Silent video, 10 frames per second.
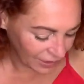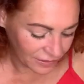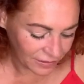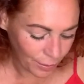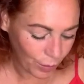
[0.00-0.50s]

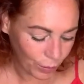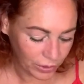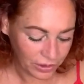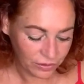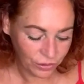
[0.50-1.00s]
like someone
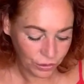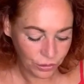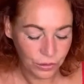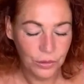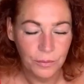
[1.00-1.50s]
wanted
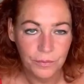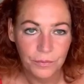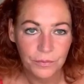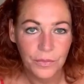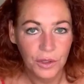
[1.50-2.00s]
to
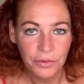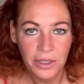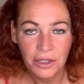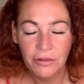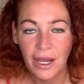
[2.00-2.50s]

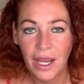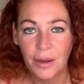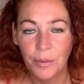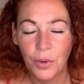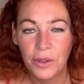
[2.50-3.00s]

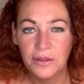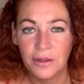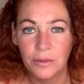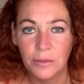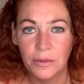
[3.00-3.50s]
recreate
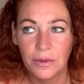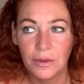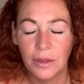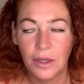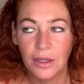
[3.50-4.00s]
Poison
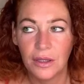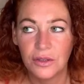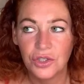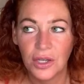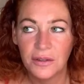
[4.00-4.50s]

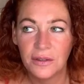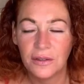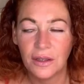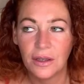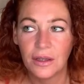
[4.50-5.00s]
just
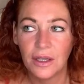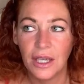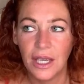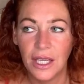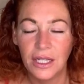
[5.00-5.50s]

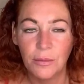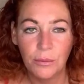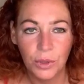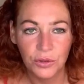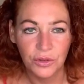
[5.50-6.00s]
in a
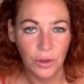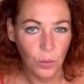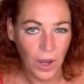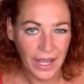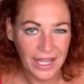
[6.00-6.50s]
modern
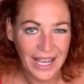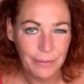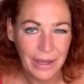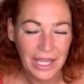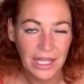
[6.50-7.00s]
way and
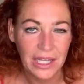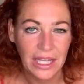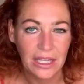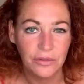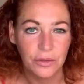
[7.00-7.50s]
making it
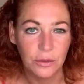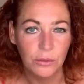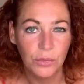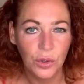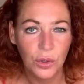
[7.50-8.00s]
even
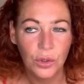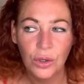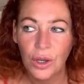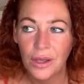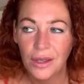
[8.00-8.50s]
more
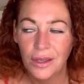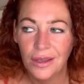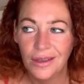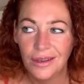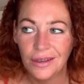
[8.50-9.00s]

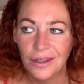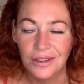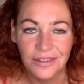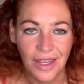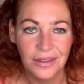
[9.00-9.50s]

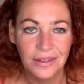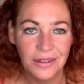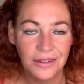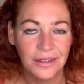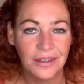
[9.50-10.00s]

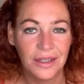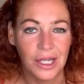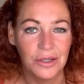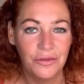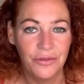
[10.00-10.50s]
condensed
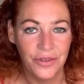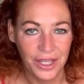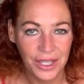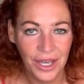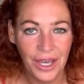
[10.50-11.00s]
and
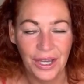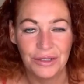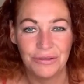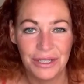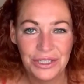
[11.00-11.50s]
thicker and
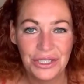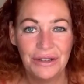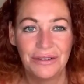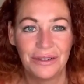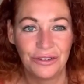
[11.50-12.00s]
richer
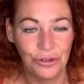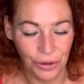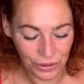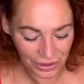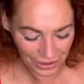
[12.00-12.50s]
and
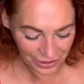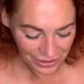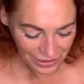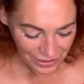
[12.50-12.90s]
stronger.